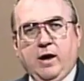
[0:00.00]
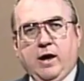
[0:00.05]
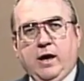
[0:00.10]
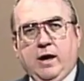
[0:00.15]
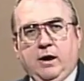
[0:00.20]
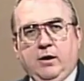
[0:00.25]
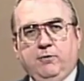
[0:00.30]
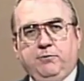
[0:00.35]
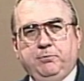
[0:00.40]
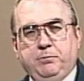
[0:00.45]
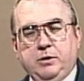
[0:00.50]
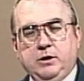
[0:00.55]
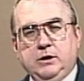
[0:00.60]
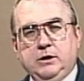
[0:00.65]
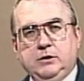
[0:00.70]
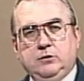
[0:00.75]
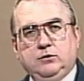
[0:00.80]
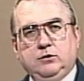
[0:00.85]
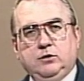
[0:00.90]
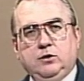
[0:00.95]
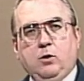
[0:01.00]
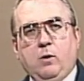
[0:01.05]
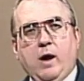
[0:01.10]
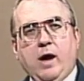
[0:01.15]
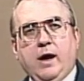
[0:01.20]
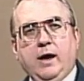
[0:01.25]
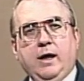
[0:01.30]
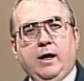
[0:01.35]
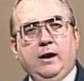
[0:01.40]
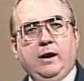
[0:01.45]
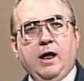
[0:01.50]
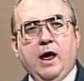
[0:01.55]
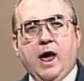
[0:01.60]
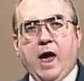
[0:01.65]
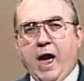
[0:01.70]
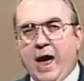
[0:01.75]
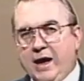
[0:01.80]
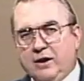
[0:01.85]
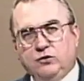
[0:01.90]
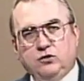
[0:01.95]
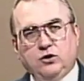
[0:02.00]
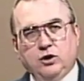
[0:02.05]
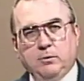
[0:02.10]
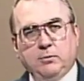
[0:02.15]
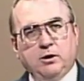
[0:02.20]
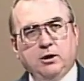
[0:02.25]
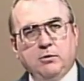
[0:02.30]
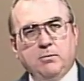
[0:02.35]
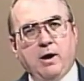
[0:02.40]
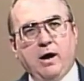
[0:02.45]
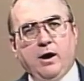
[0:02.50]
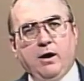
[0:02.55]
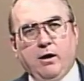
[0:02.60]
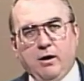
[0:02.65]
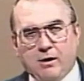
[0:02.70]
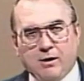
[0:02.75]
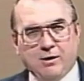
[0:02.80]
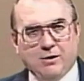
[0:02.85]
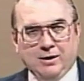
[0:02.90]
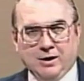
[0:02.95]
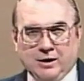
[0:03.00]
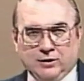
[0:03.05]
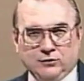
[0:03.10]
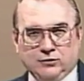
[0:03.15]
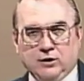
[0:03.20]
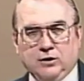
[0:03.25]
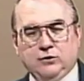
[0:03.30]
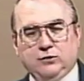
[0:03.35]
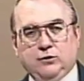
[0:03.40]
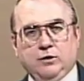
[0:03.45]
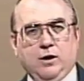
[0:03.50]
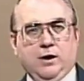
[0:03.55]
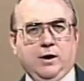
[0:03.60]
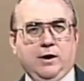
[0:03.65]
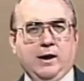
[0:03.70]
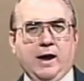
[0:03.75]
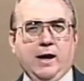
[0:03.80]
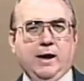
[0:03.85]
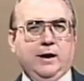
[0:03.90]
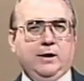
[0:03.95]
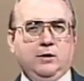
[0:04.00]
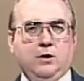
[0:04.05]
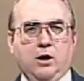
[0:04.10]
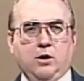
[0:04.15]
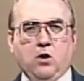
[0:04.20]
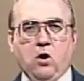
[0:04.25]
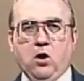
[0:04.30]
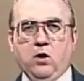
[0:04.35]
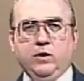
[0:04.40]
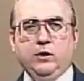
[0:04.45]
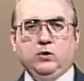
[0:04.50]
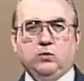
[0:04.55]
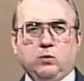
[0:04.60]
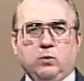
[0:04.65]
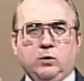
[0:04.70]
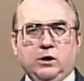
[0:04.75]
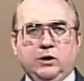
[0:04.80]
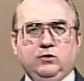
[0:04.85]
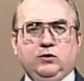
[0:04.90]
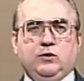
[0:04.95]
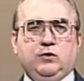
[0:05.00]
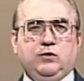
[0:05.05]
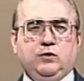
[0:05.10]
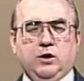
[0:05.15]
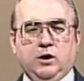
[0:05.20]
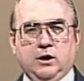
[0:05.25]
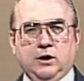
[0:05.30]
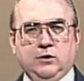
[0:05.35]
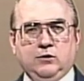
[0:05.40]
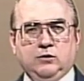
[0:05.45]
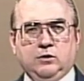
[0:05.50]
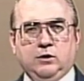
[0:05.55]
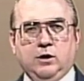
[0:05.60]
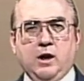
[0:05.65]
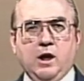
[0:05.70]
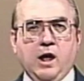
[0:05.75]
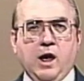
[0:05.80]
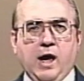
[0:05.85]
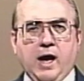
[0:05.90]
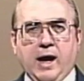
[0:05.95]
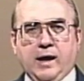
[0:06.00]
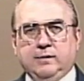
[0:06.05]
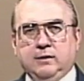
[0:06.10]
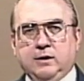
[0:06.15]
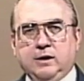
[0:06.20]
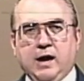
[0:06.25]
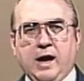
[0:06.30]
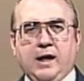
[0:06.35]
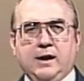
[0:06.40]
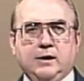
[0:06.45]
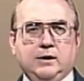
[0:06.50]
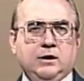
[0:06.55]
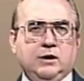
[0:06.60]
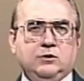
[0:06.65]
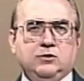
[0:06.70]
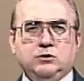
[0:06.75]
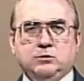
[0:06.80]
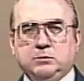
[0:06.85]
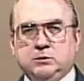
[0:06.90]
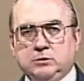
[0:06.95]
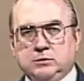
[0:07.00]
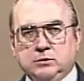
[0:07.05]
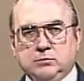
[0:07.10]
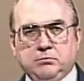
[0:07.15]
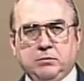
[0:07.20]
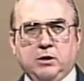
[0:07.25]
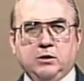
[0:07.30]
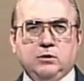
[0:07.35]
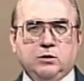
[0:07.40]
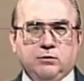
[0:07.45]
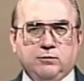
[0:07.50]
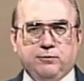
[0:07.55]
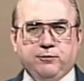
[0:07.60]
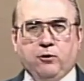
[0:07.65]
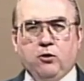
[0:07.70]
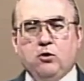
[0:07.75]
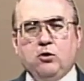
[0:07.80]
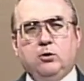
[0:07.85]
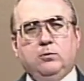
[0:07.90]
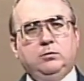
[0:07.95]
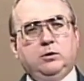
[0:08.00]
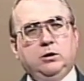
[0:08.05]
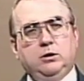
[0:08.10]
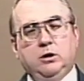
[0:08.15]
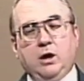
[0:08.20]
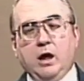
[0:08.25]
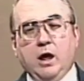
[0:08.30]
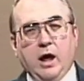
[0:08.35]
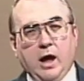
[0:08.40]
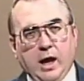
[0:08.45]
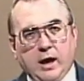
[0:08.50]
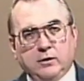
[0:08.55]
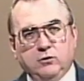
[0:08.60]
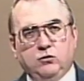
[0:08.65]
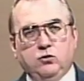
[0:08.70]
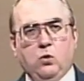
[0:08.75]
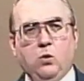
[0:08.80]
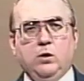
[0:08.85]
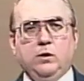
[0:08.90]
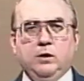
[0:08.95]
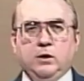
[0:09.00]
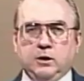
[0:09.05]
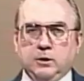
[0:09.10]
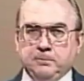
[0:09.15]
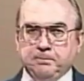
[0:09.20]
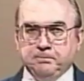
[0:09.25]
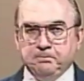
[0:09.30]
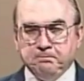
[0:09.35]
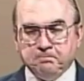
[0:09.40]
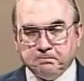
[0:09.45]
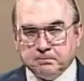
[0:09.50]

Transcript: have peace, and though I had asked Him into my heart, as they say, and I had done all these religious things and had the catechism and been confirmed and, and joined the